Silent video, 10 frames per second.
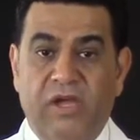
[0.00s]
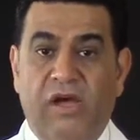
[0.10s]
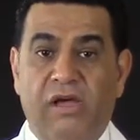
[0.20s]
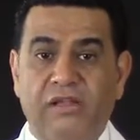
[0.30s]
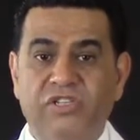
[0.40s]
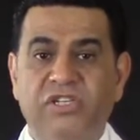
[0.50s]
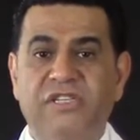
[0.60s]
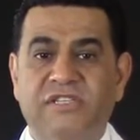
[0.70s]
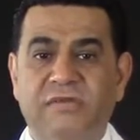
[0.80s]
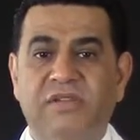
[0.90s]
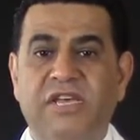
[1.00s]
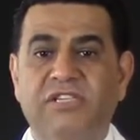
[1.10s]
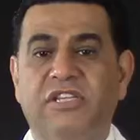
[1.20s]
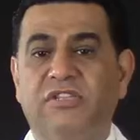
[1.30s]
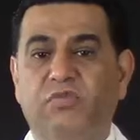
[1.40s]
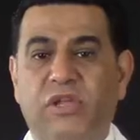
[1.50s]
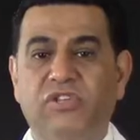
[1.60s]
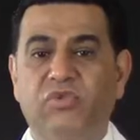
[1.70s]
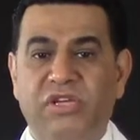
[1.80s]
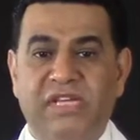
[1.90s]
Collagen stimulation is
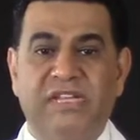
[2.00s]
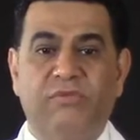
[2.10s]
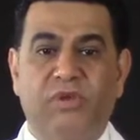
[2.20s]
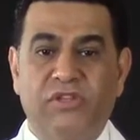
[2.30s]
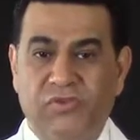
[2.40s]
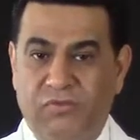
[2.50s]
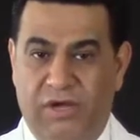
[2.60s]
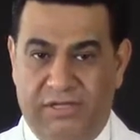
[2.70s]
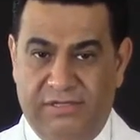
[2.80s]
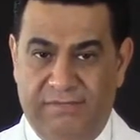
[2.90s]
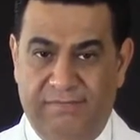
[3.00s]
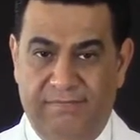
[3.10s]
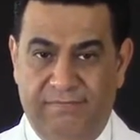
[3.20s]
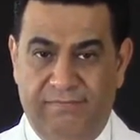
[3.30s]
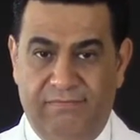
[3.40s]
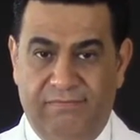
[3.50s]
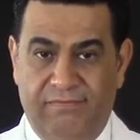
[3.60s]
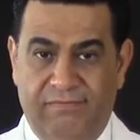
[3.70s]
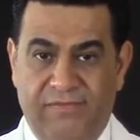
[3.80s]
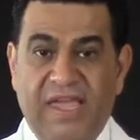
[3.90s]
what you need and what you want
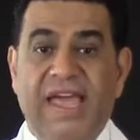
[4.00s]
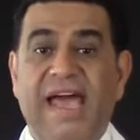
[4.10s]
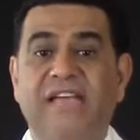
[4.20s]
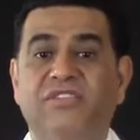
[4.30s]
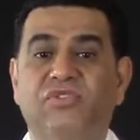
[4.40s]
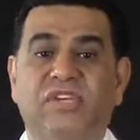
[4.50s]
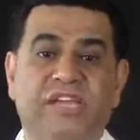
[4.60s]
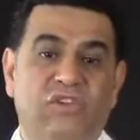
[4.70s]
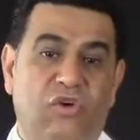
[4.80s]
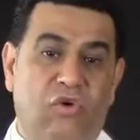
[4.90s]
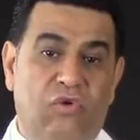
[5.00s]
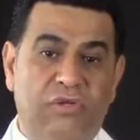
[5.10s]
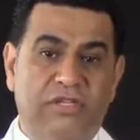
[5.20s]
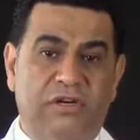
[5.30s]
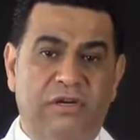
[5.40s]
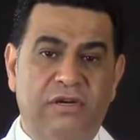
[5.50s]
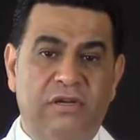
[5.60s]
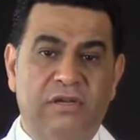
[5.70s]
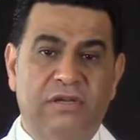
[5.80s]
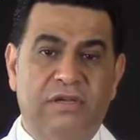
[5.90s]
as you get older,
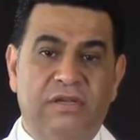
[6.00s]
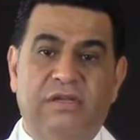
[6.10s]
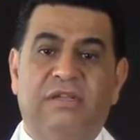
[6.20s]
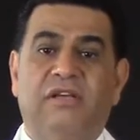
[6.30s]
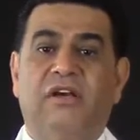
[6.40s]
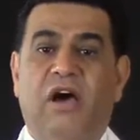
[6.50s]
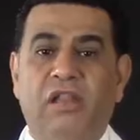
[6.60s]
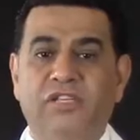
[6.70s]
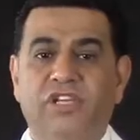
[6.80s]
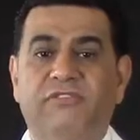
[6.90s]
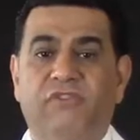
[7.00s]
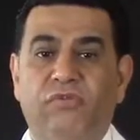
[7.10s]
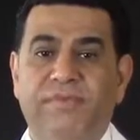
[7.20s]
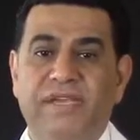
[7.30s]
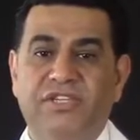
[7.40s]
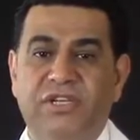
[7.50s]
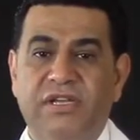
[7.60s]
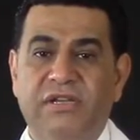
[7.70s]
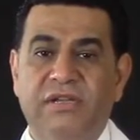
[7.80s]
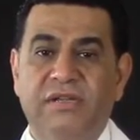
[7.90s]
the collagen
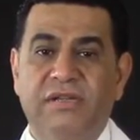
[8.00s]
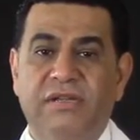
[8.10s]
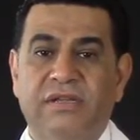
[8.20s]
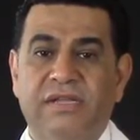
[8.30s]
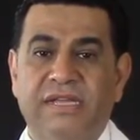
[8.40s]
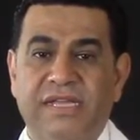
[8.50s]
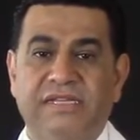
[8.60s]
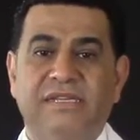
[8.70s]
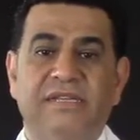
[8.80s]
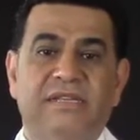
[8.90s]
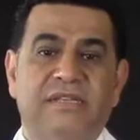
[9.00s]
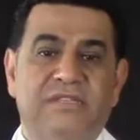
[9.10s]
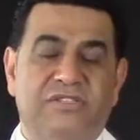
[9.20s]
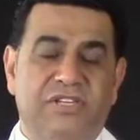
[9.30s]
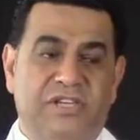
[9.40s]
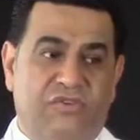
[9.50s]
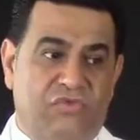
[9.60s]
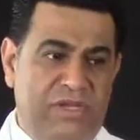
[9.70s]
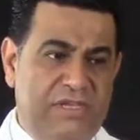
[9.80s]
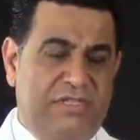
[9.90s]
formation, it
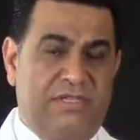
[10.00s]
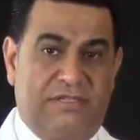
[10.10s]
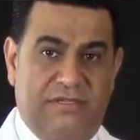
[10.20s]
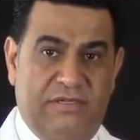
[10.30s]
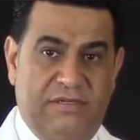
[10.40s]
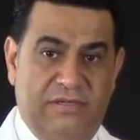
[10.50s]
decreases.